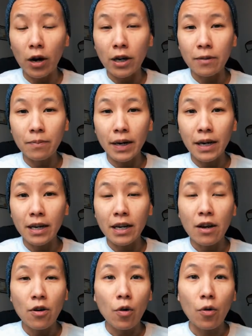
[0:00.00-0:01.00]
walking
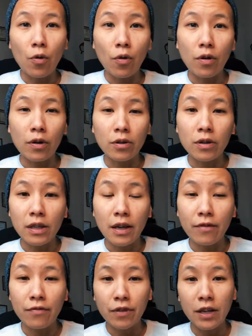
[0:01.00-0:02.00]
by, or
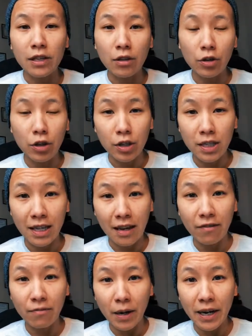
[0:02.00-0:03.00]
if he's in a good
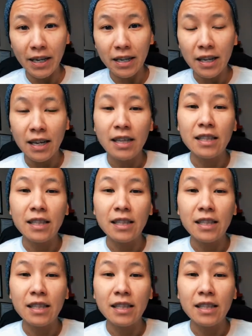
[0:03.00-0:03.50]
state of mind,